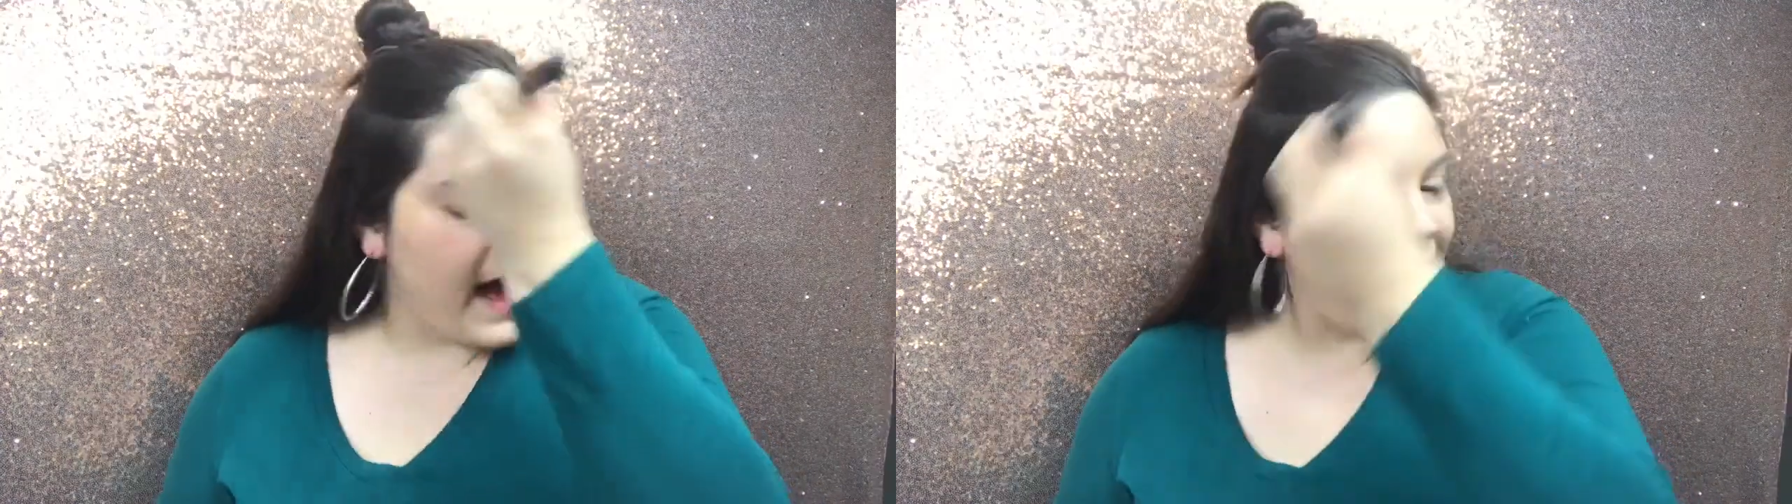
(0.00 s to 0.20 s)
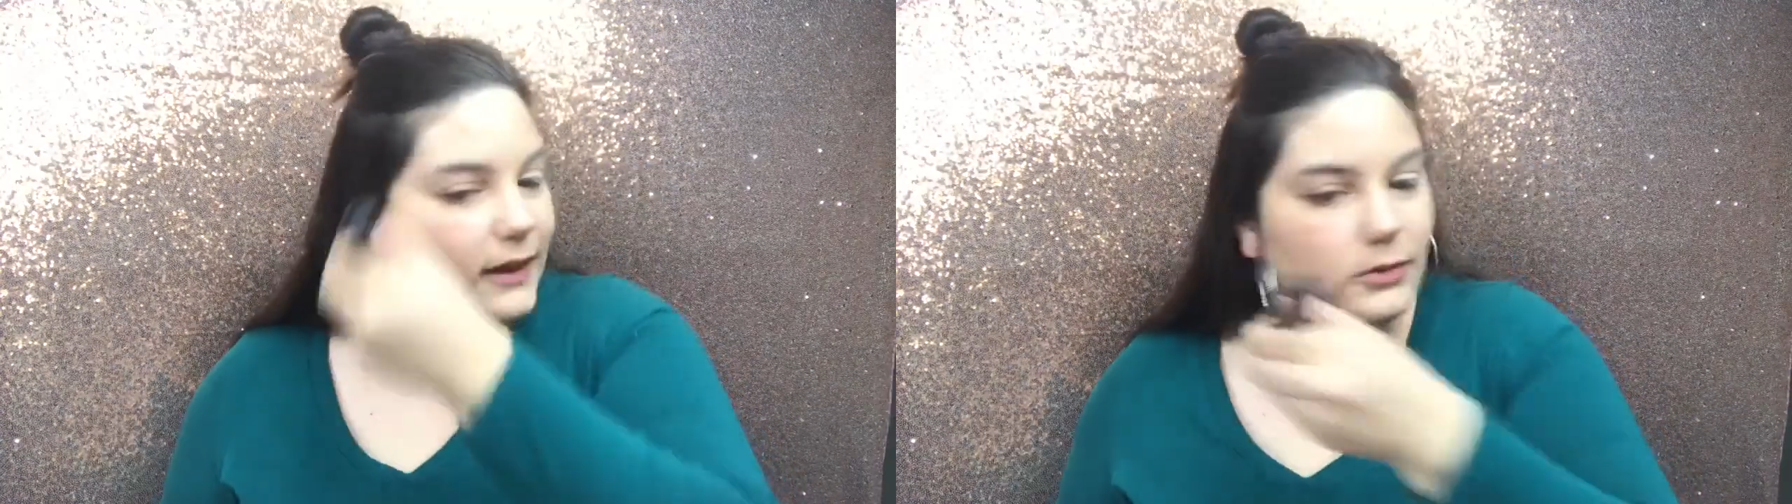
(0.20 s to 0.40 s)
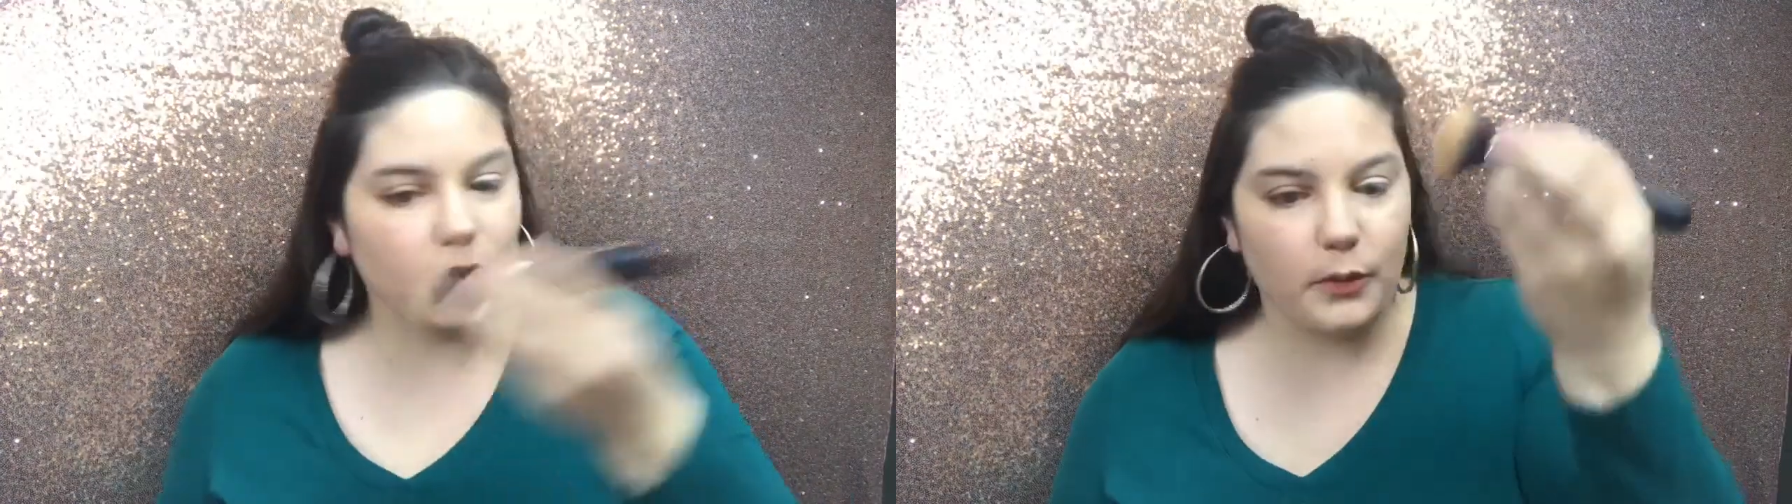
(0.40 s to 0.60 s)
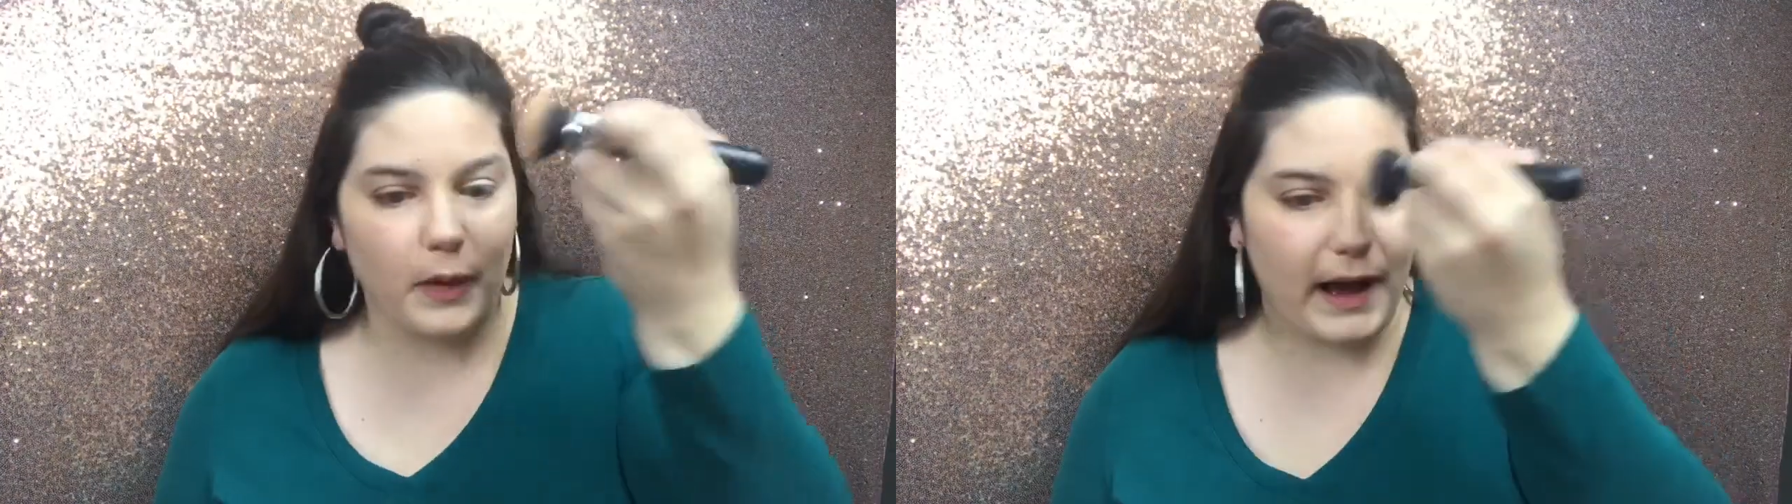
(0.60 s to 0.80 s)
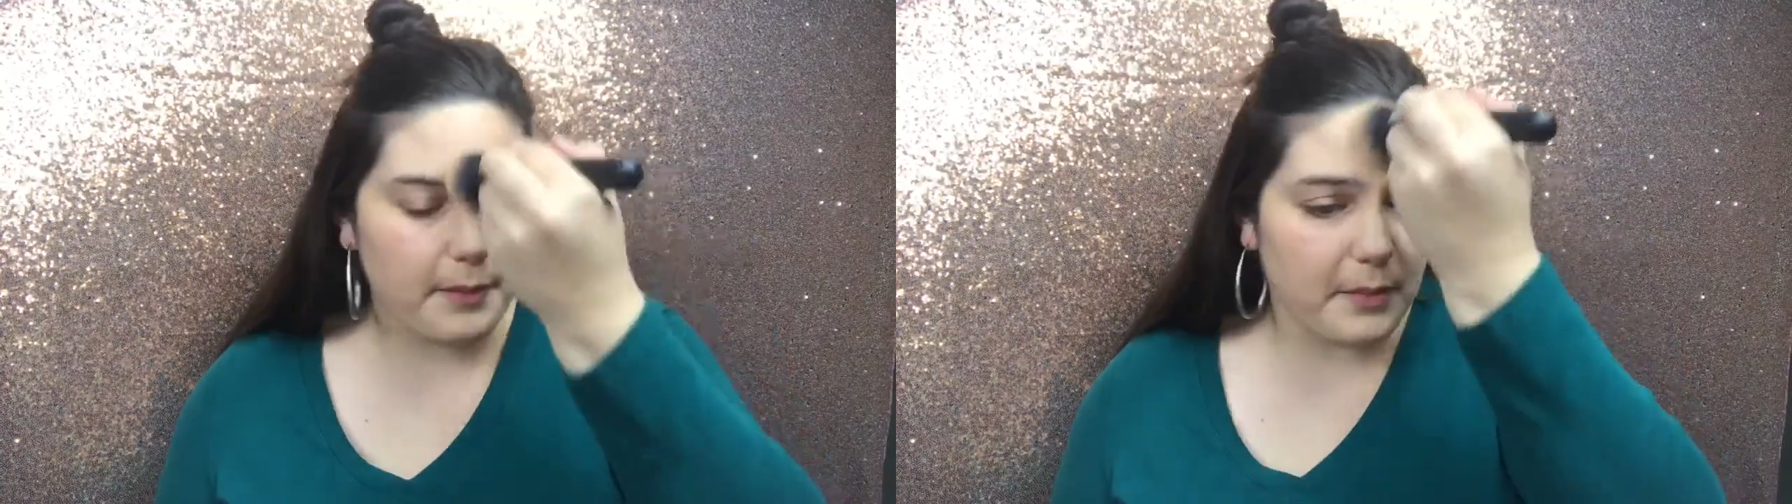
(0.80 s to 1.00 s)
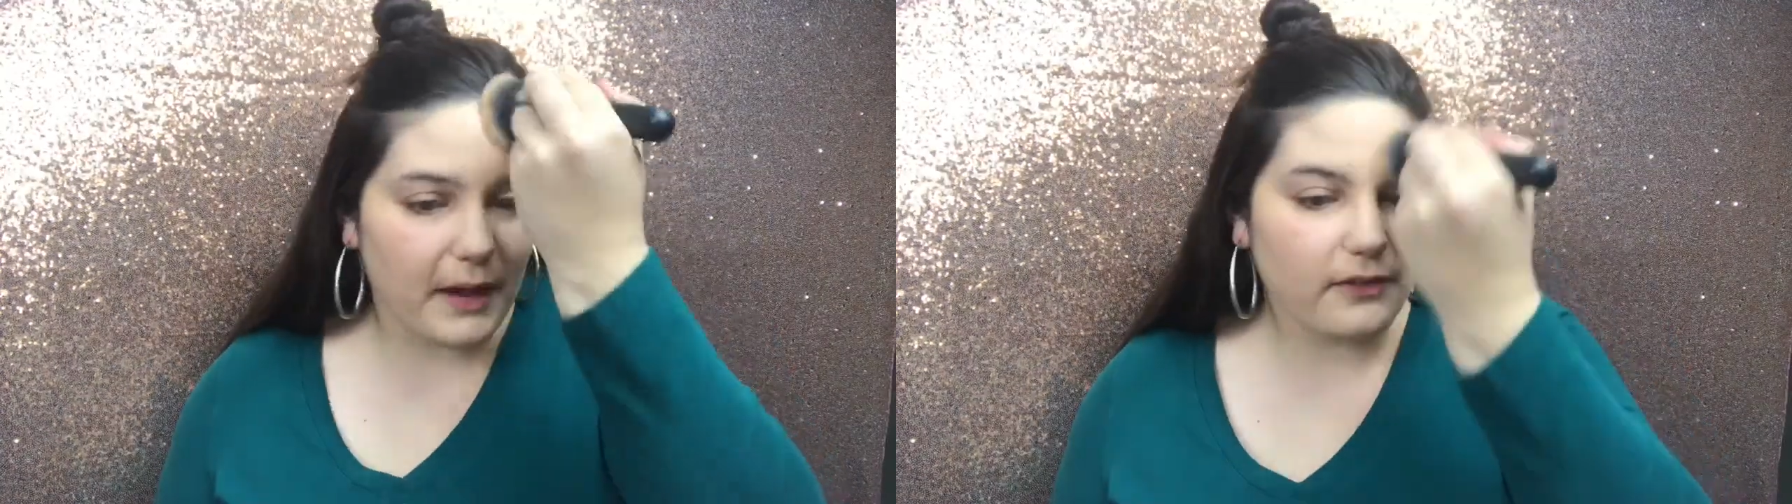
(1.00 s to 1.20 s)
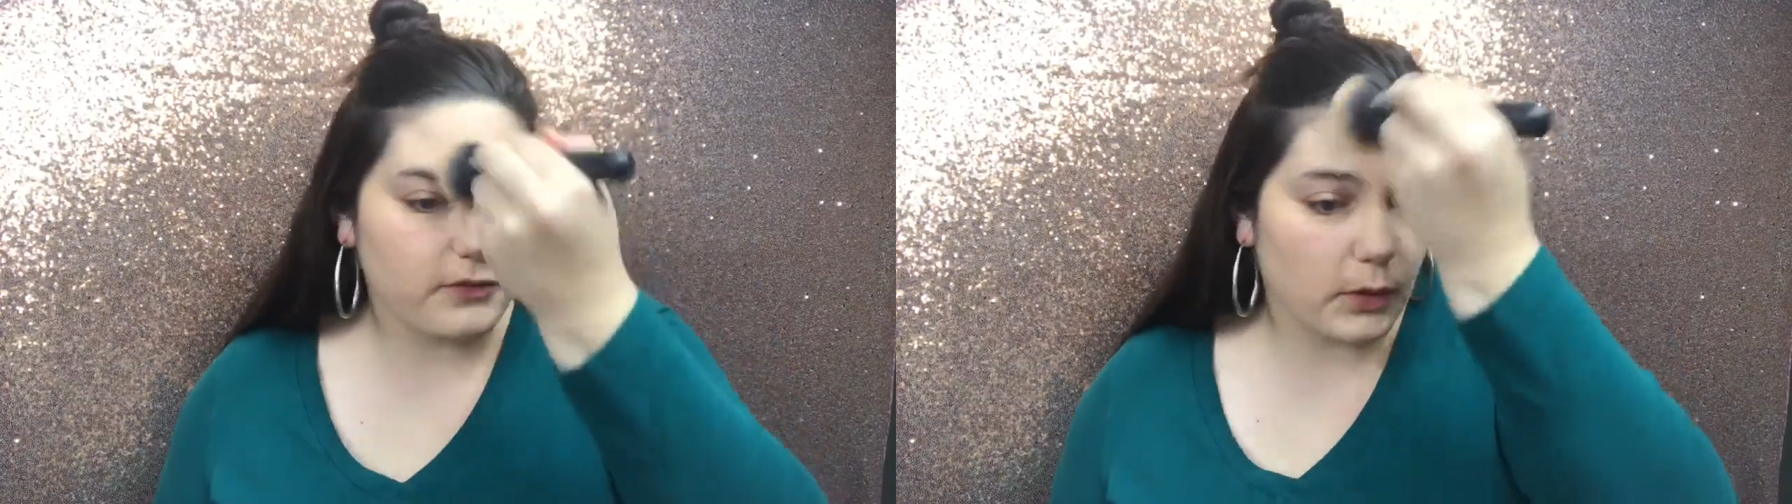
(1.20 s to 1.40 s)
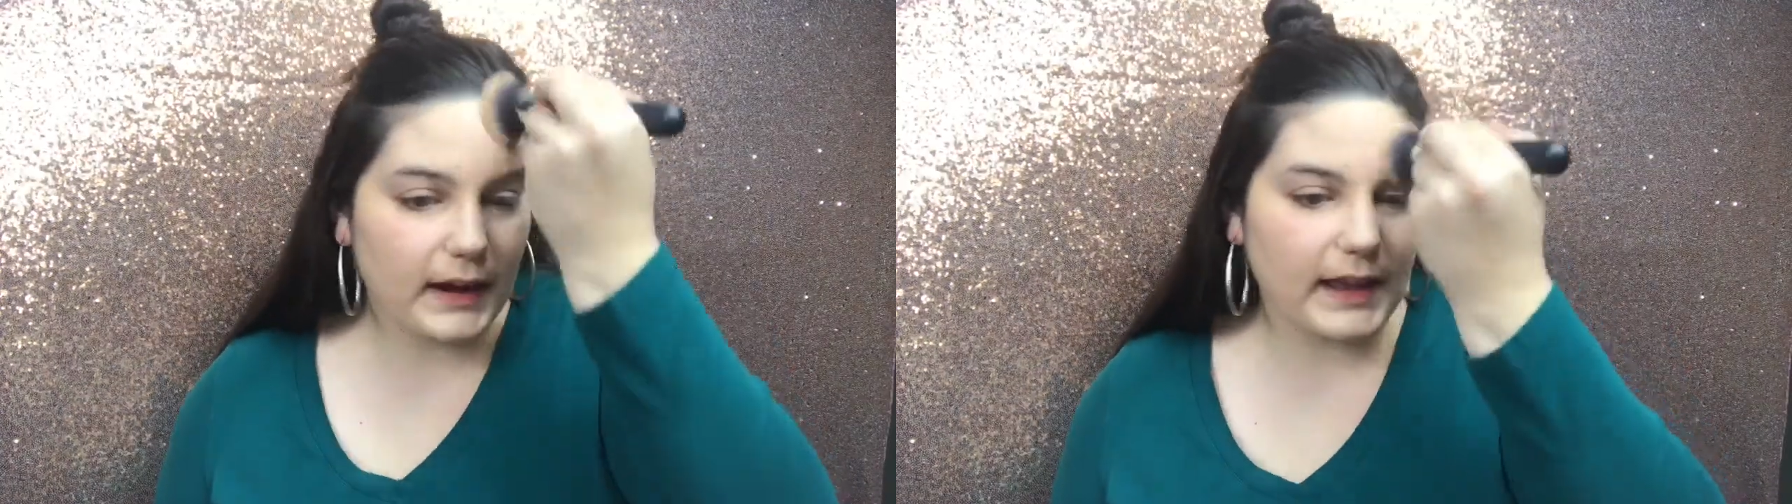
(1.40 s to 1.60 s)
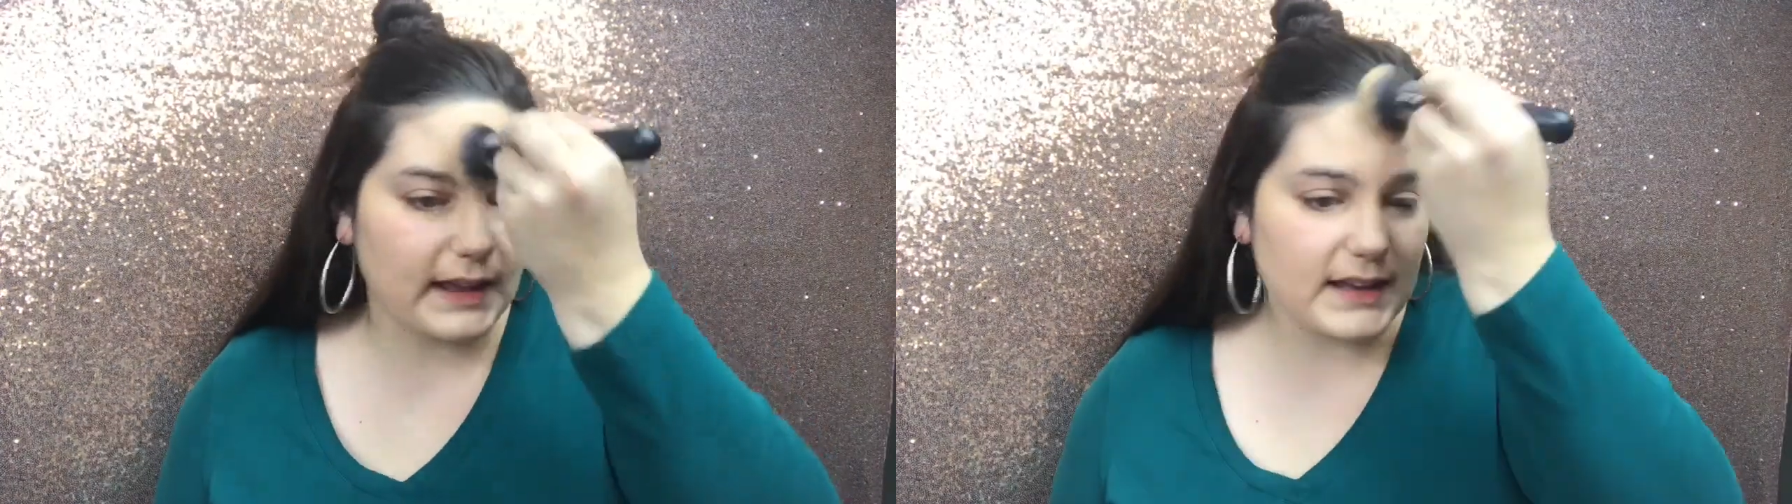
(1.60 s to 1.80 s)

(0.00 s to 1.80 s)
I don't know why, but my forehead